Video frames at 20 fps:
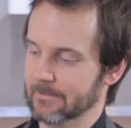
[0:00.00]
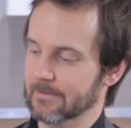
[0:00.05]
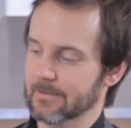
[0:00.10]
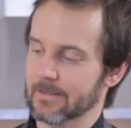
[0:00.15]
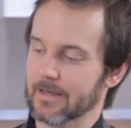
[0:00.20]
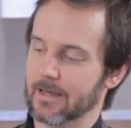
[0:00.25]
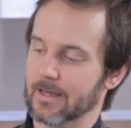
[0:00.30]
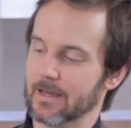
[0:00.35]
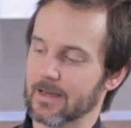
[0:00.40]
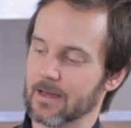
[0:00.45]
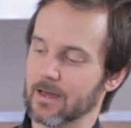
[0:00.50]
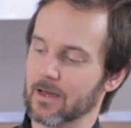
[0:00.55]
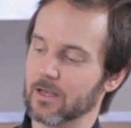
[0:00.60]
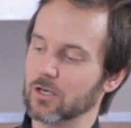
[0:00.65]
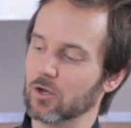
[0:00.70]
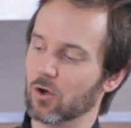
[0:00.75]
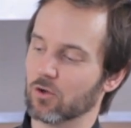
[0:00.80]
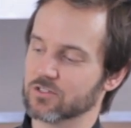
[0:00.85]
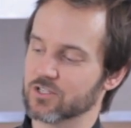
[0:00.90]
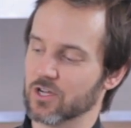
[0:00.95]
and
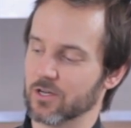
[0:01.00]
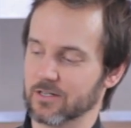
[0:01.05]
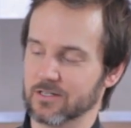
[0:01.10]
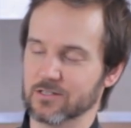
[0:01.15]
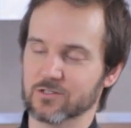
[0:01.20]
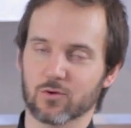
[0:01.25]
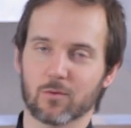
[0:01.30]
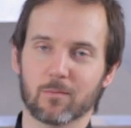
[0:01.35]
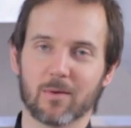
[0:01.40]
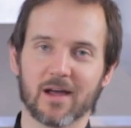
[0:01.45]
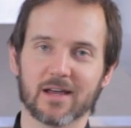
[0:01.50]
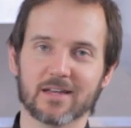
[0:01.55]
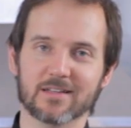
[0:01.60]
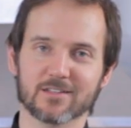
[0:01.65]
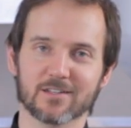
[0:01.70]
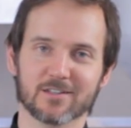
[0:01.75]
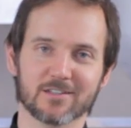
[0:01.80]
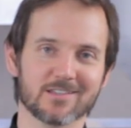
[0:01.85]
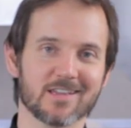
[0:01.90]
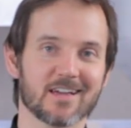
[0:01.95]
not turn into a
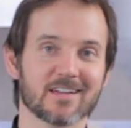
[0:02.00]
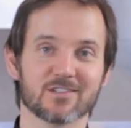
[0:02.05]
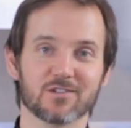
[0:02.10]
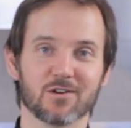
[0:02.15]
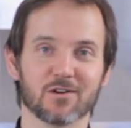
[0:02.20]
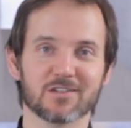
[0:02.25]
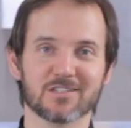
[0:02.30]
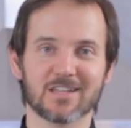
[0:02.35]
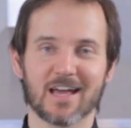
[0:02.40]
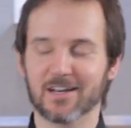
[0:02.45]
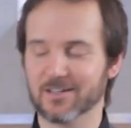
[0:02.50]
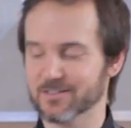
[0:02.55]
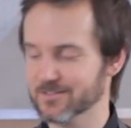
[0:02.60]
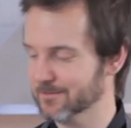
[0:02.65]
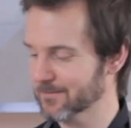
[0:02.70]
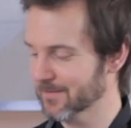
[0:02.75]
paste, because that's not a salad.